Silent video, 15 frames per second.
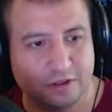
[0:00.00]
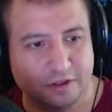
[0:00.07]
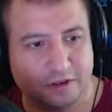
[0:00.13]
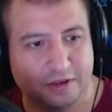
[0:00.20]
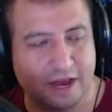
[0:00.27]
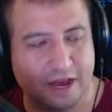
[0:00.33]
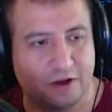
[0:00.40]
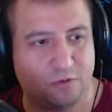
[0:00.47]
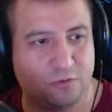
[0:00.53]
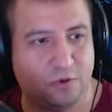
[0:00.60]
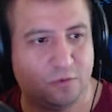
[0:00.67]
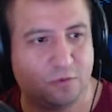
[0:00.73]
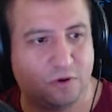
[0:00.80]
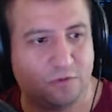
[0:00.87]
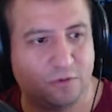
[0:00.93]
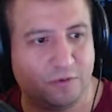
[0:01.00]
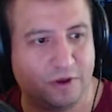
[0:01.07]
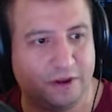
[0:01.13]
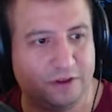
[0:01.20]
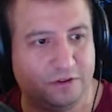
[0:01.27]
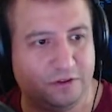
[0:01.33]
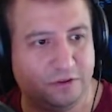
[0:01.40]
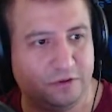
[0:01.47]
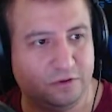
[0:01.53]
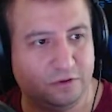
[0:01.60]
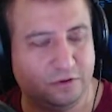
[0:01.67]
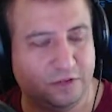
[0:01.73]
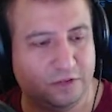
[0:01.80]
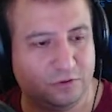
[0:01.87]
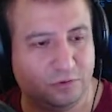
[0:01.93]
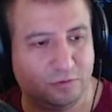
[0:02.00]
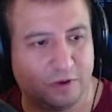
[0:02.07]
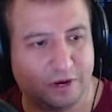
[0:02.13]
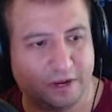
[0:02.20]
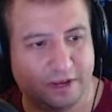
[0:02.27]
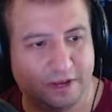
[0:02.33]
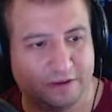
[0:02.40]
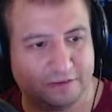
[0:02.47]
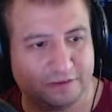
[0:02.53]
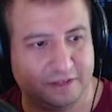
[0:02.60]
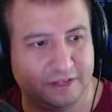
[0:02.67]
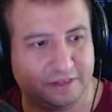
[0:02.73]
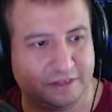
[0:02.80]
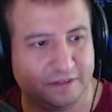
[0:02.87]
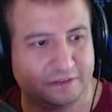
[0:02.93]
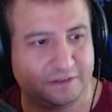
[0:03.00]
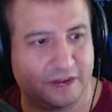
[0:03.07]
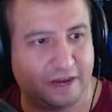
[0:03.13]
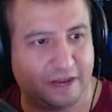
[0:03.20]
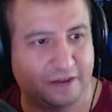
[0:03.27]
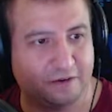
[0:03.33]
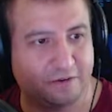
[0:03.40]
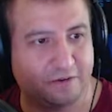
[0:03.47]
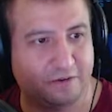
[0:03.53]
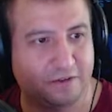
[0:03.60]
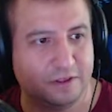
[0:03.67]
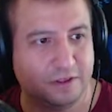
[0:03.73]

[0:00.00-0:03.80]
Now what we want to do is we want to kind of stick this title.